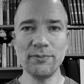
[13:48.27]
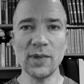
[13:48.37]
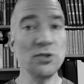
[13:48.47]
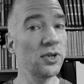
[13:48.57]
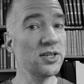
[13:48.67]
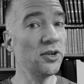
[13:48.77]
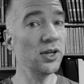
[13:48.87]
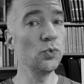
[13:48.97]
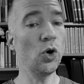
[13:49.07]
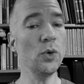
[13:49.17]
So there's
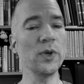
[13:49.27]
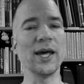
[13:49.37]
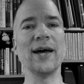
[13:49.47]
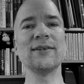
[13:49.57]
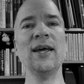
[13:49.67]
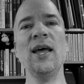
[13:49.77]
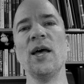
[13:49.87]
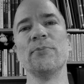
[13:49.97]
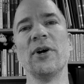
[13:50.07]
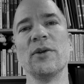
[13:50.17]
nothing wrong with that,
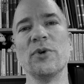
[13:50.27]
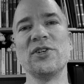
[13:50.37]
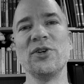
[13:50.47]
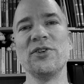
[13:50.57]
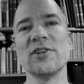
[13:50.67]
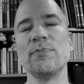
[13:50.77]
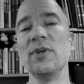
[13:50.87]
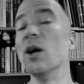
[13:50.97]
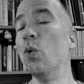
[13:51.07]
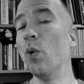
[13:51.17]
but one should just
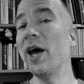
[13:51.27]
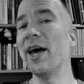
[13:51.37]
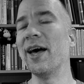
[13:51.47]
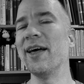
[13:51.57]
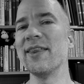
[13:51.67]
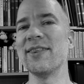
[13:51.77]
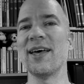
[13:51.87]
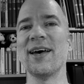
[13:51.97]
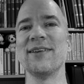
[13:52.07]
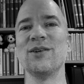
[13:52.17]
be aware
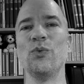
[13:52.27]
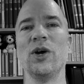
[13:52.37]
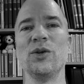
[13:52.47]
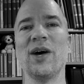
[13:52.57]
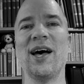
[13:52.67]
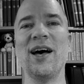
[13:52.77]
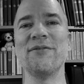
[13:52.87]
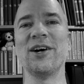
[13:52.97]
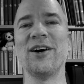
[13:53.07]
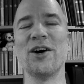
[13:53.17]
that when you have
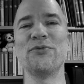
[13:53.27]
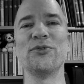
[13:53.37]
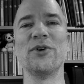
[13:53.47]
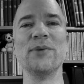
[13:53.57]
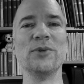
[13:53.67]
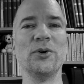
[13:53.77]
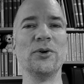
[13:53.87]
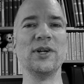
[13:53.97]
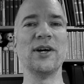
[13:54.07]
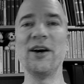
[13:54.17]
a half rhyme
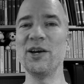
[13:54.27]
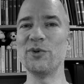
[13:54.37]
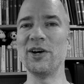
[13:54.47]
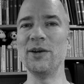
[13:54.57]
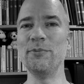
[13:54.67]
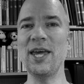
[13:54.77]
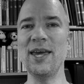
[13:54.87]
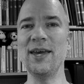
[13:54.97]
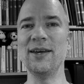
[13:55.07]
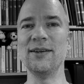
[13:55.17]
or an I rhyme
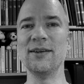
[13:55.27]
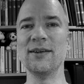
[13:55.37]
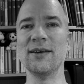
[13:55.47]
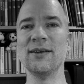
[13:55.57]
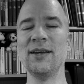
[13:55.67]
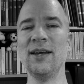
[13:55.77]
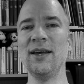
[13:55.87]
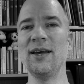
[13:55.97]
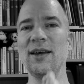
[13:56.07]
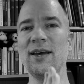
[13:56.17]
in
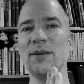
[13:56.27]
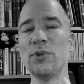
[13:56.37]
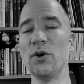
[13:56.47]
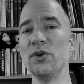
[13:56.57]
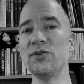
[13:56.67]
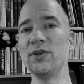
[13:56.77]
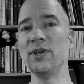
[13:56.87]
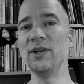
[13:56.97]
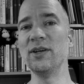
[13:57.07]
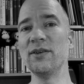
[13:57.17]

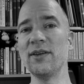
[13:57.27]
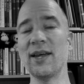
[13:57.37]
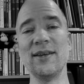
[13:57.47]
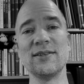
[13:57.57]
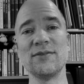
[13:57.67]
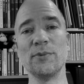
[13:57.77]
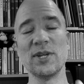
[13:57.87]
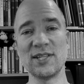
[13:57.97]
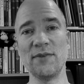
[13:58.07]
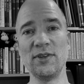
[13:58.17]
poetry that is from the
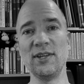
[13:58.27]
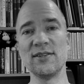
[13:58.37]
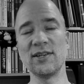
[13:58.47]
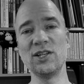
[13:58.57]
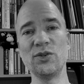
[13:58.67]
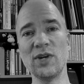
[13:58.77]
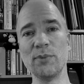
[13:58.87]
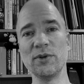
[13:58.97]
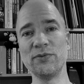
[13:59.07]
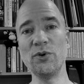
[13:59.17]
17th century and
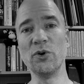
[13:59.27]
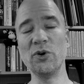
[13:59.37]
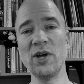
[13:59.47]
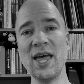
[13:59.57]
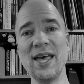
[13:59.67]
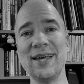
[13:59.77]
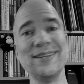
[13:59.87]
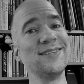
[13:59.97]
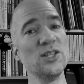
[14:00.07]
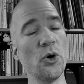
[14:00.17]
before, it
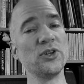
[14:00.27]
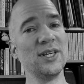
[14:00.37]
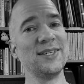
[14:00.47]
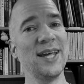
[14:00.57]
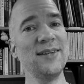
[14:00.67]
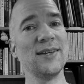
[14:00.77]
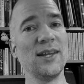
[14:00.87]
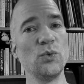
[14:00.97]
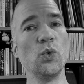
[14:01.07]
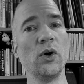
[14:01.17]
is not intended.
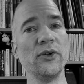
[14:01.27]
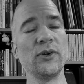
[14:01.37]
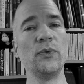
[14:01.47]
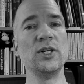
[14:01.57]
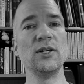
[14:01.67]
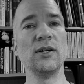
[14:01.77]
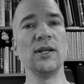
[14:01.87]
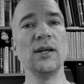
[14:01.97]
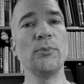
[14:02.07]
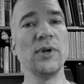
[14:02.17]
It was
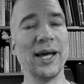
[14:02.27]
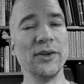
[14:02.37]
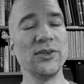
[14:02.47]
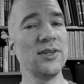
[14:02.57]
originally pronounced